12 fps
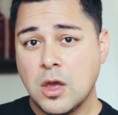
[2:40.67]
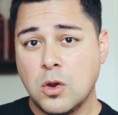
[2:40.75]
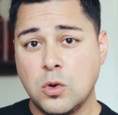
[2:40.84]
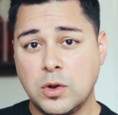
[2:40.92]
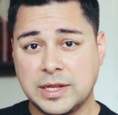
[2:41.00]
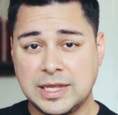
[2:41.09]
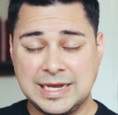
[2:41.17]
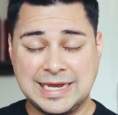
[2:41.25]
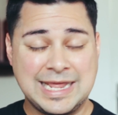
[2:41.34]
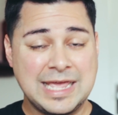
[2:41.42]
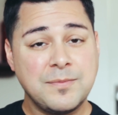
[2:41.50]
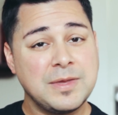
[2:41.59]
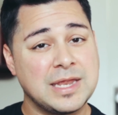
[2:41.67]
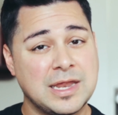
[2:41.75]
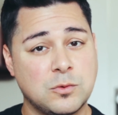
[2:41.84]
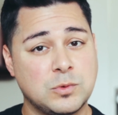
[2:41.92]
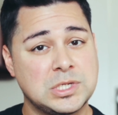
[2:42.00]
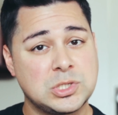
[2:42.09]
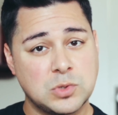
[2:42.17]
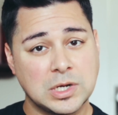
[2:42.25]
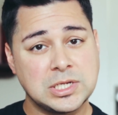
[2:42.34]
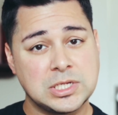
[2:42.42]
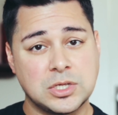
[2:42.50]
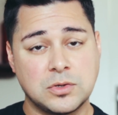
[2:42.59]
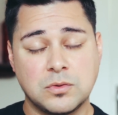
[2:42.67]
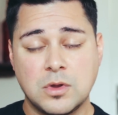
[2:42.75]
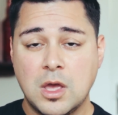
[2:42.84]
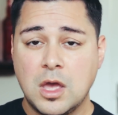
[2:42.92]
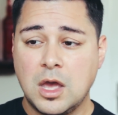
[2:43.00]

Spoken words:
or it can inhibit and restrict you.